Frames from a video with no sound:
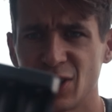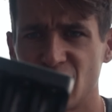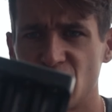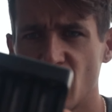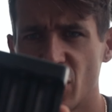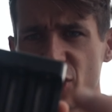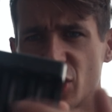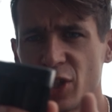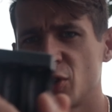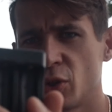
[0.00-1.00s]
is the
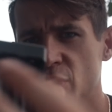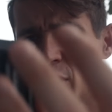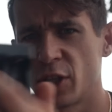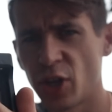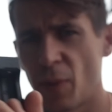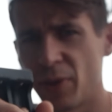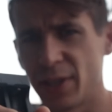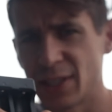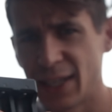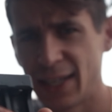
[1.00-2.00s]
charger. So you charge it up. In
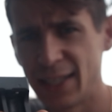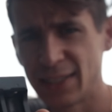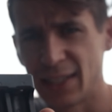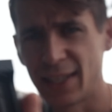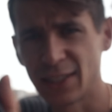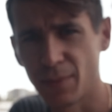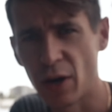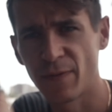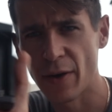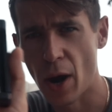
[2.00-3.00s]
this case, it takes
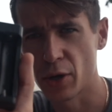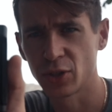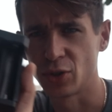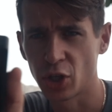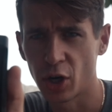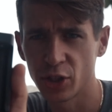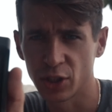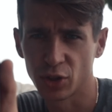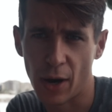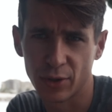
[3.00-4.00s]
about 5 hours to charge
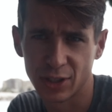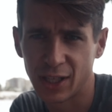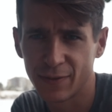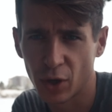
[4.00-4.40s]
it, so I would just leave it